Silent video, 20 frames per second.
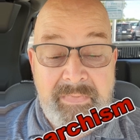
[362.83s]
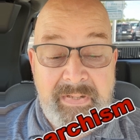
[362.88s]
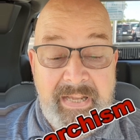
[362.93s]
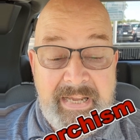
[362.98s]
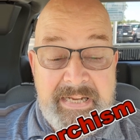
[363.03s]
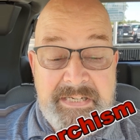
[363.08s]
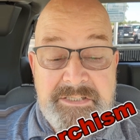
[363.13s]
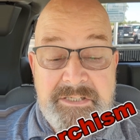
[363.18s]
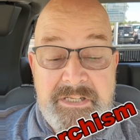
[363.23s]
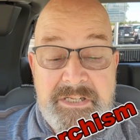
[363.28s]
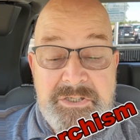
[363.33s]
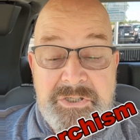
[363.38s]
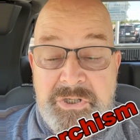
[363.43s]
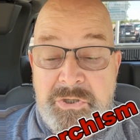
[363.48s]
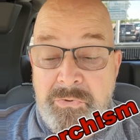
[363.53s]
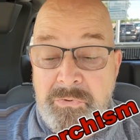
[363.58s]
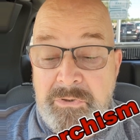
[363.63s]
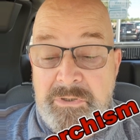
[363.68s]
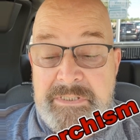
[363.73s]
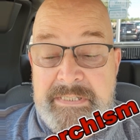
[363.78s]
Each of these
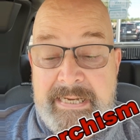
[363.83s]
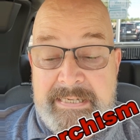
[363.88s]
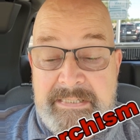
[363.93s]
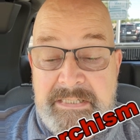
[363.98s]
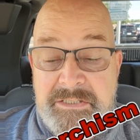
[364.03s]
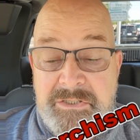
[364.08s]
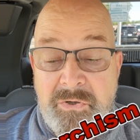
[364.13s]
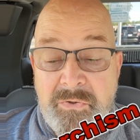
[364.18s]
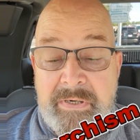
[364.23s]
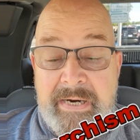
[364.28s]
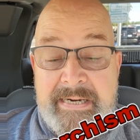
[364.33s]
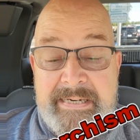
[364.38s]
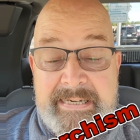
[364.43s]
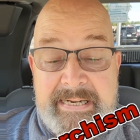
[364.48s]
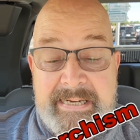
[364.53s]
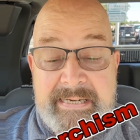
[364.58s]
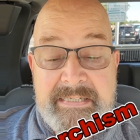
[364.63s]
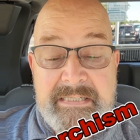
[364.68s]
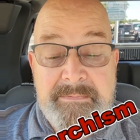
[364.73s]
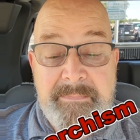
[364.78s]
schools has its own
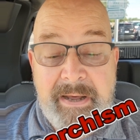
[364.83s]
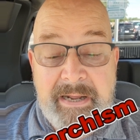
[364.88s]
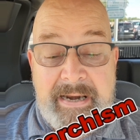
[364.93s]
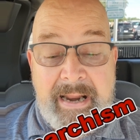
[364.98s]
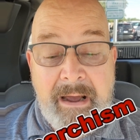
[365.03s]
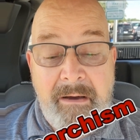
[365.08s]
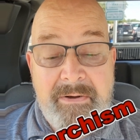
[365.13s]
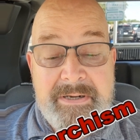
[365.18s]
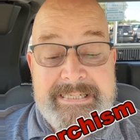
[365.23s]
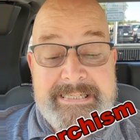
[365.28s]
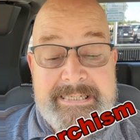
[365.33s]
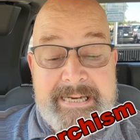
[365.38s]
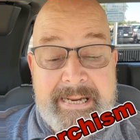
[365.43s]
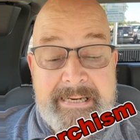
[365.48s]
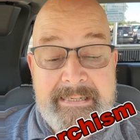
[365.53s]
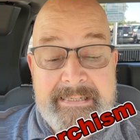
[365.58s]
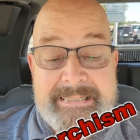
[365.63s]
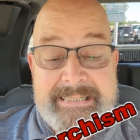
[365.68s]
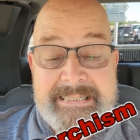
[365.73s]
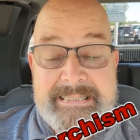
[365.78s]
ideas about how a
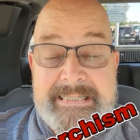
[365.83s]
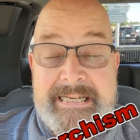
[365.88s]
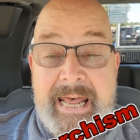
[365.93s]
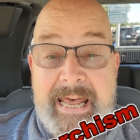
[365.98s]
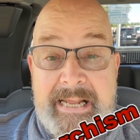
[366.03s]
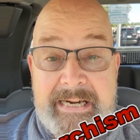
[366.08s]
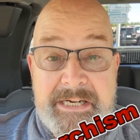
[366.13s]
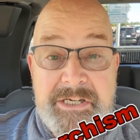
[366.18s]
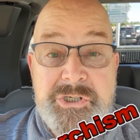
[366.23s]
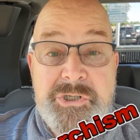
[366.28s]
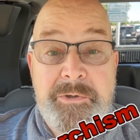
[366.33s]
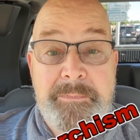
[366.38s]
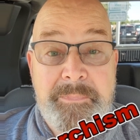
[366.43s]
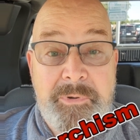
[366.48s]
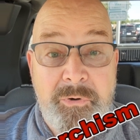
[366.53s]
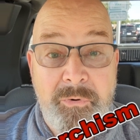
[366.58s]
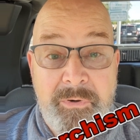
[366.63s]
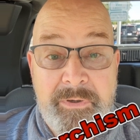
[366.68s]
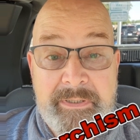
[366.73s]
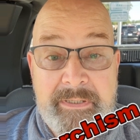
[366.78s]
stateless society should be
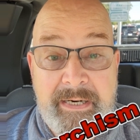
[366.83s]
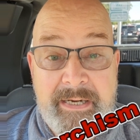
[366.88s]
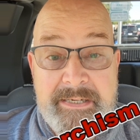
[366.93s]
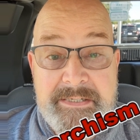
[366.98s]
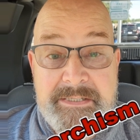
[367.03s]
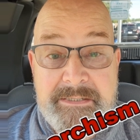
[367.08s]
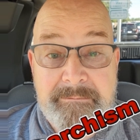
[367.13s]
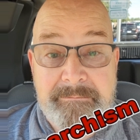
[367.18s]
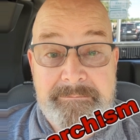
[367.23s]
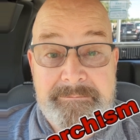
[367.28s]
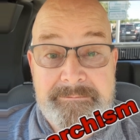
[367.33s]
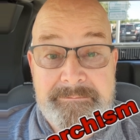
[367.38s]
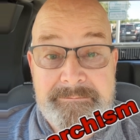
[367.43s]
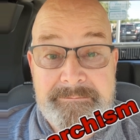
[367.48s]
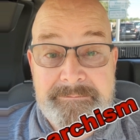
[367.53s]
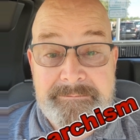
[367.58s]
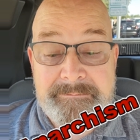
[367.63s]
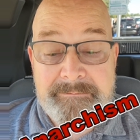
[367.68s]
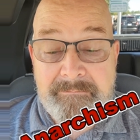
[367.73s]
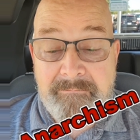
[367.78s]
organized.
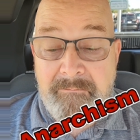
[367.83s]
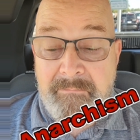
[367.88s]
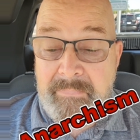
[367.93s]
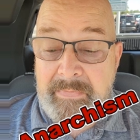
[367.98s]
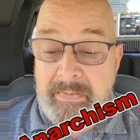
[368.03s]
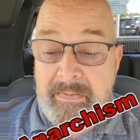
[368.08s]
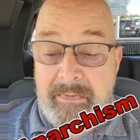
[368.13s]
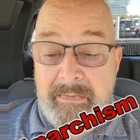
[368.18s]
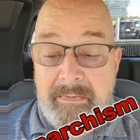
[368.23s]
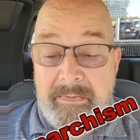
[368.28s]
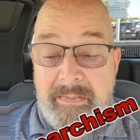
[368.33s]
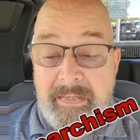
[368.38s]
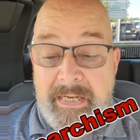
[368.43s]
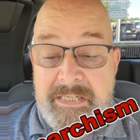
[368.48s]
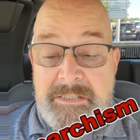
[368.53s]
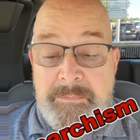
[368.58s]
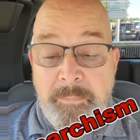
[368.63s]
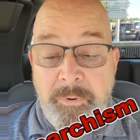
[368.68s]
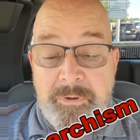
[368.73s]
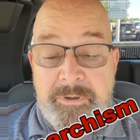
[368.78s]

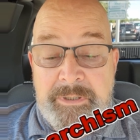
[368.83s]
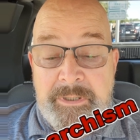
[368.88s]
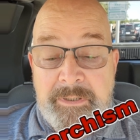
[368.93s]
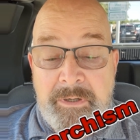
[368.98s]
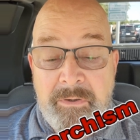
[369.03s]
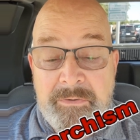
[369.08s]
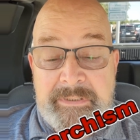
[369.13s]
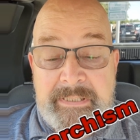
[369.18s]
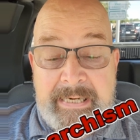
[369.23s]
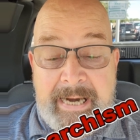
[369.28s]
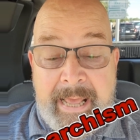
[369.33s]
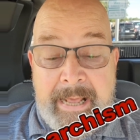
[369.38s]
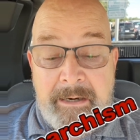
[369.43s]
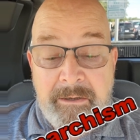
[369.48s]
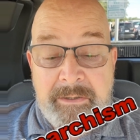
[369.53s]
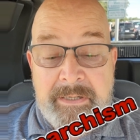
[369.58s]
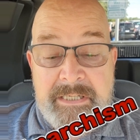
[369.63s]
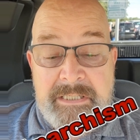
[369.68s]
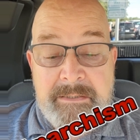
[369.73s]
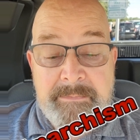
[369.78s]
It's important to note that
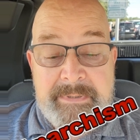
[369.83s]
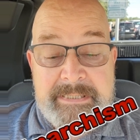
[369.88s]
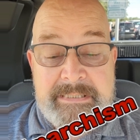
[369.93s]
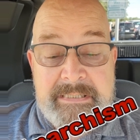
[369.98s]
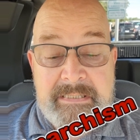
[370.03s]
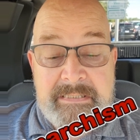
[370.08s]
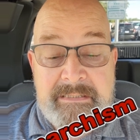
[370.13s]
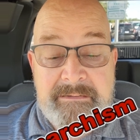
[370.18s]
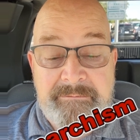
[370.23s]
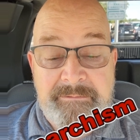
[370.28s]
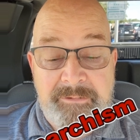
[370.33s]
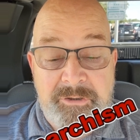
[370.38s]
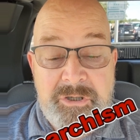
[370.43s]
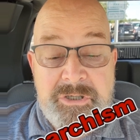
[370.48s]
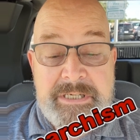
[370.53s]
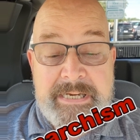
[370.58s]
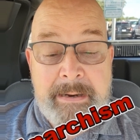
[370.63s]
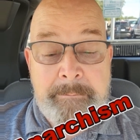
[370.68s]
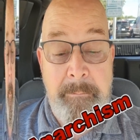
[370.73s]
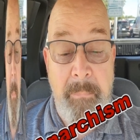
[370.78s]
anarchism is a
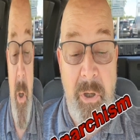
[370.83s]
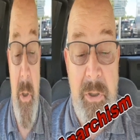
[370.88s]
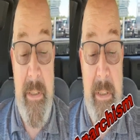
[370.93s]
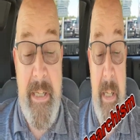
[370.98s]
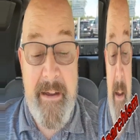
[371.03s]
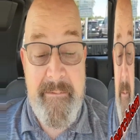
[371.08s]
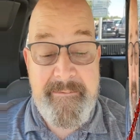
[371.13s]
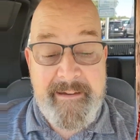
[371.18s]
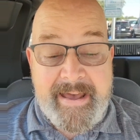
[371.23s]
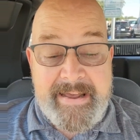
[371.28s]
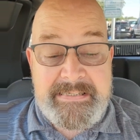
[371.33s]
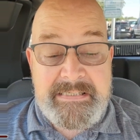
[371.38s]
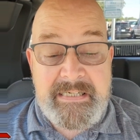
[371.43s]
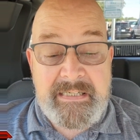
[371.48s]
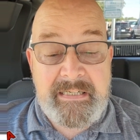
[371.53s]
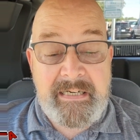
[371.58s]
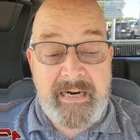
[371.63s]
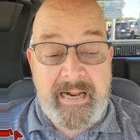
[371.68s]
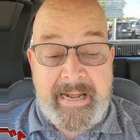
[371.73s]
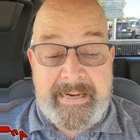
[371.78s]
diverse and
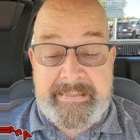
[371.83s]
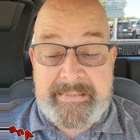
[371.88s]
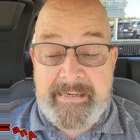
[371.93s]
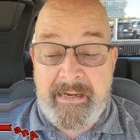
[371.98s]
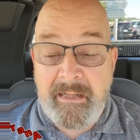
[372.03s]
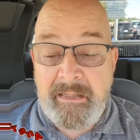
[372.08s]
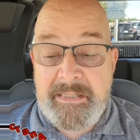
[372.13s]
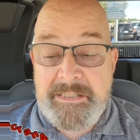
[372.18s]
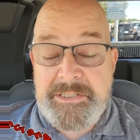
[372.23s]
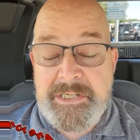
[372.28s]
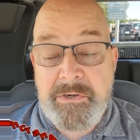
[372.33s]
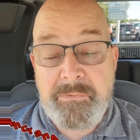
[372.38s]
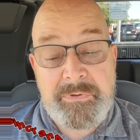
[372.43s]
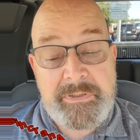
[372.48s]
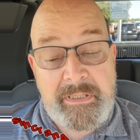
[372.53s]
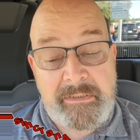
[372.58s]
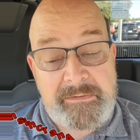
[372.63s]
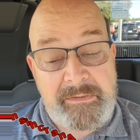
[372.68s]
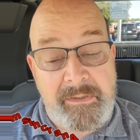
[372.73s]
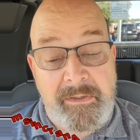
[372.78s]
multifaceted ideology with
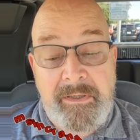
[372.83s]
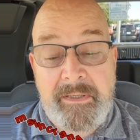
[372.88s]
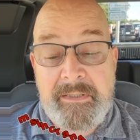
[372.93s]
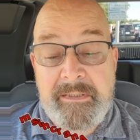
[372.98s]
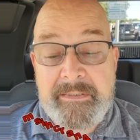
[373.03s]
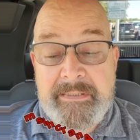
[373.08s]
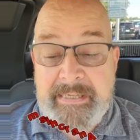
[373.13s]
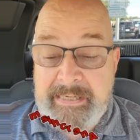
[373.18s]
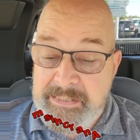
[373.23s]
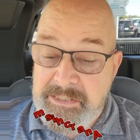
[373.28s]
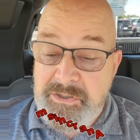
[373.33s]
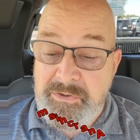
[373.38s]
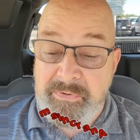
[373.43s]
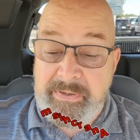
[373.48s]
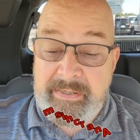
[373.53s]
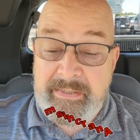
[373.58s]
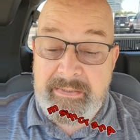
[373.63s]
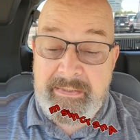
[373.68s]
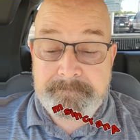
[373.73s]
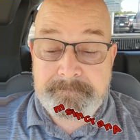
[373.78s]
a long
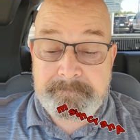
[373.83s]
history,